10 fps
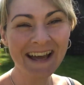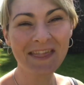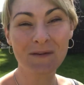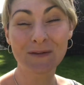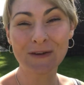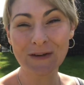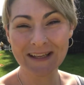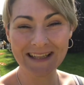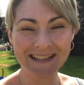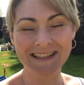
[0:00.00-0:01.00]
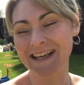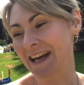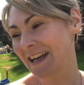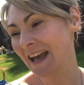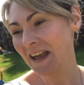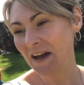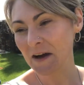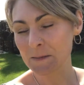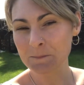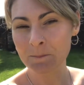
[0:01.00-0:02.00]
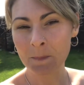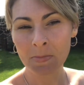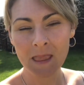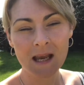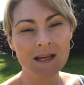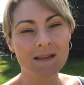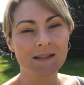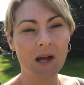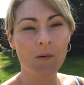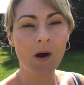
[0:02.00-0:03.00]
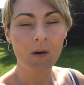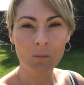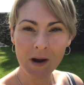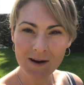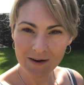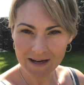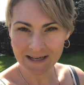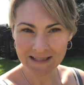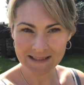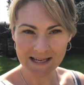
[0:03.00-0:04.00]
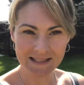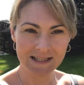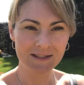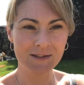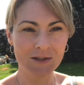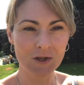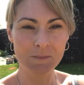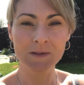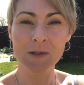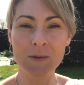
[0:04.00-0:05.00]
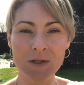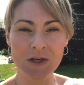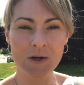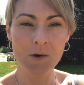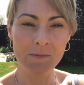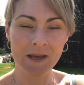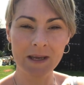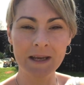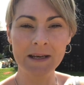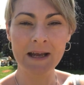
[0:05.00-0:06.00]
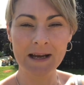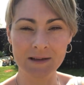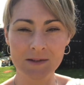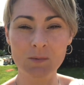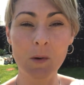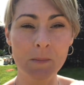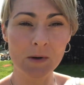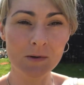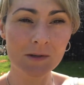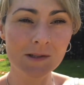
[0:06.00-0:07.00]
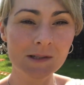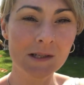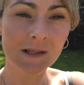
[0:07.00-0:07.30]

That was Ollie yesterday. So I'm wearing Letty's jumpsuit that she got me in our swap box.